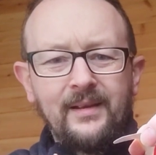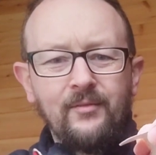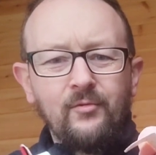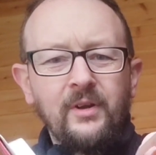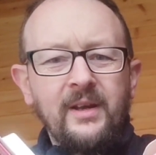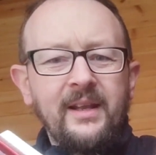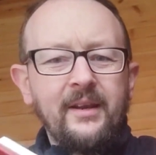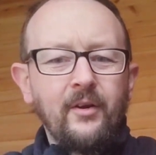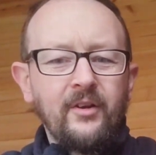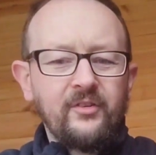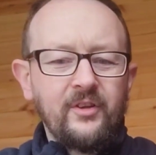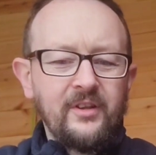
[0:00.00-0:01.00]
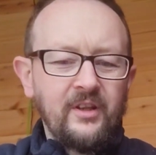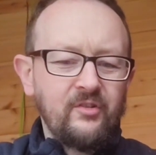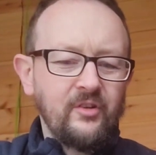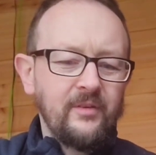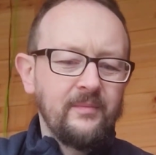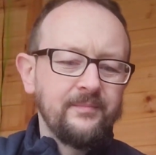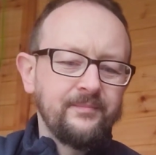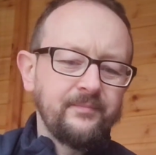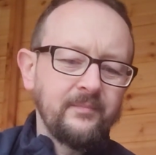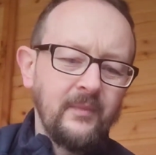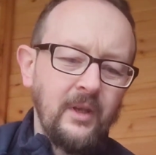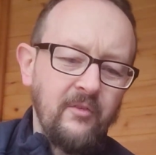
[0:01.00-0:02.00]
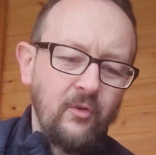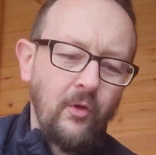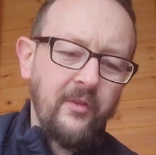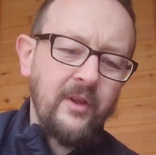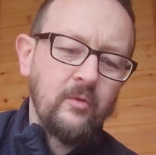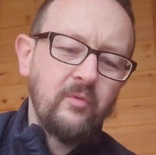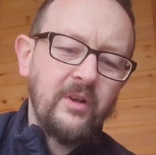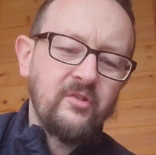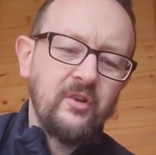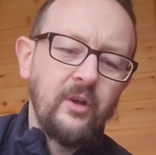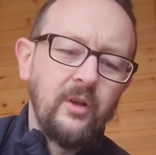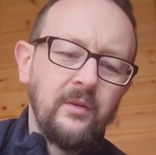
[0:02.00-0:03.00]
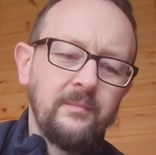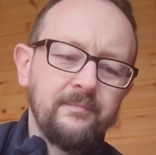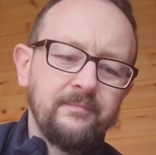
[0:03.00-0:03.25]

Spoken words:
Really nice condition. You've got the original